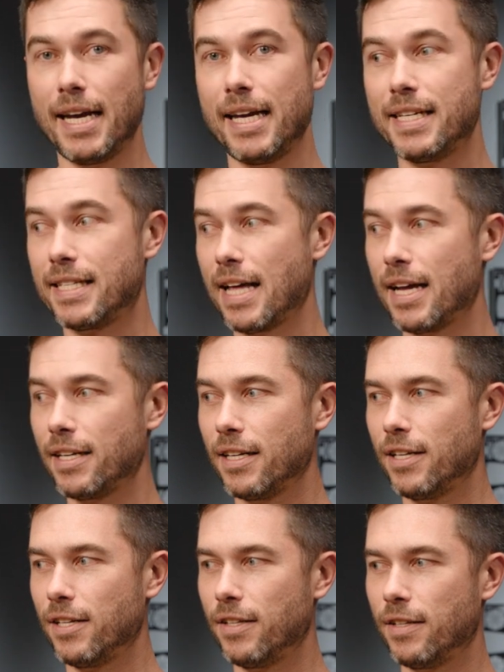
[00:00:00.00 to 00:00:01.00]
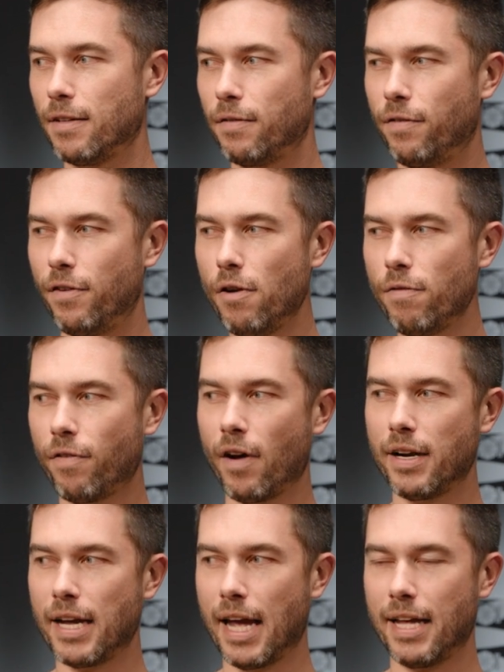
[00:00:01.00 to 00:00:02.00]
is that the
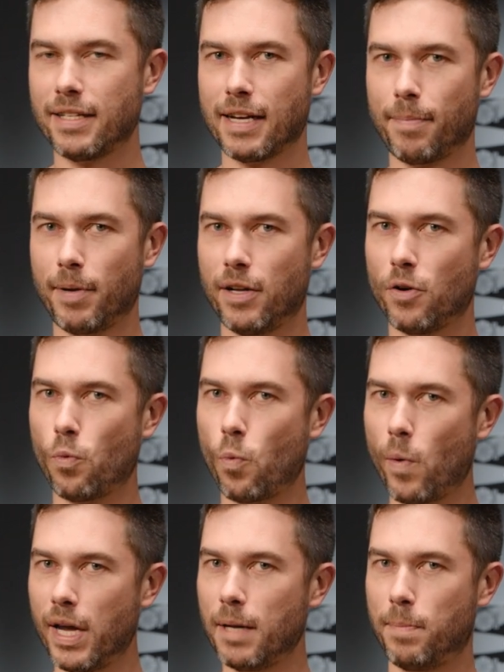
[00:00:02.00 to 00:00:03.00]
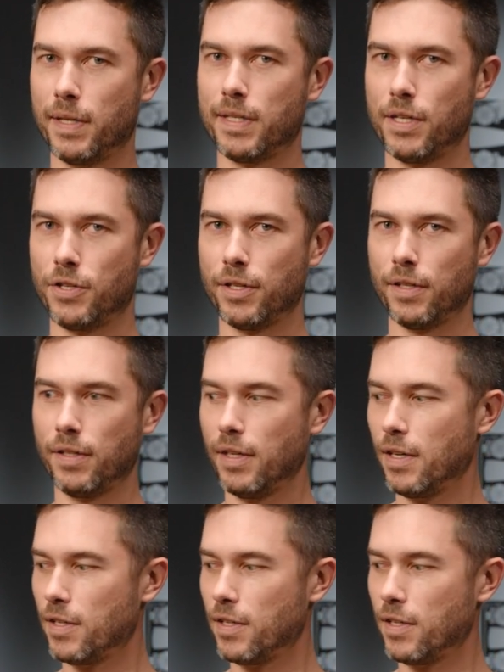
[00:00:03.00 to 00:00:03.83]
viewfinder ends up in a weird position.